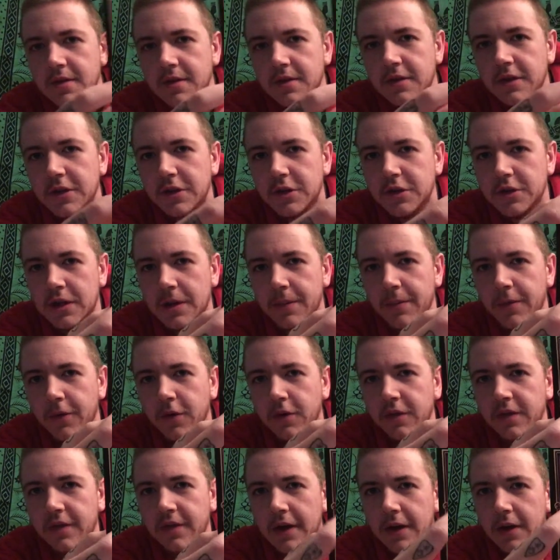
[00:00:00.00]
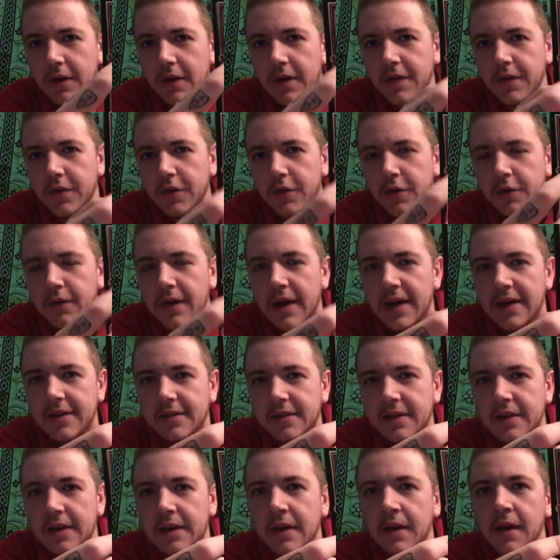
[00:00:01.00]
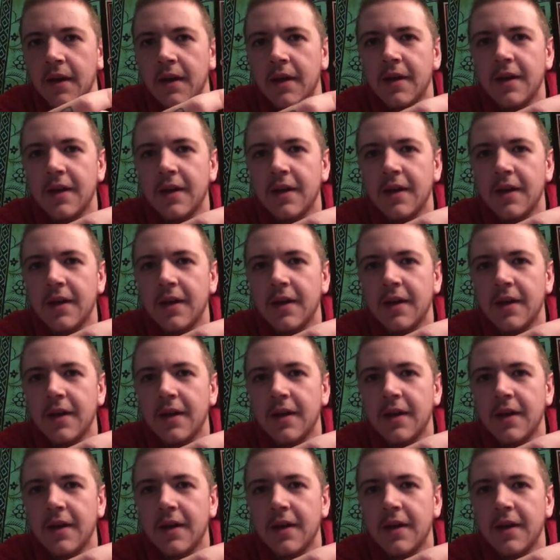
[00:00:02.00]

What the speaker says: the ship over there in the horizon,